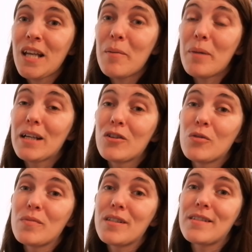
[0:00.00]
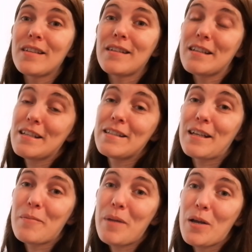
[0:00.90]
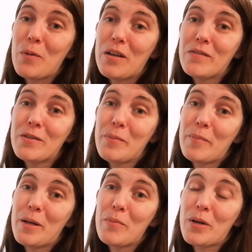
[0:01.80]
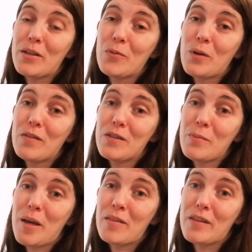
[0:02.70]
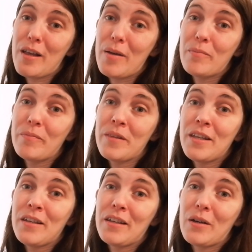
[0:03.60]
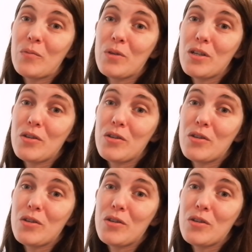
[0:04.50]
a man comes and says, I need to get my pregnant wife to Bethlehem. Can we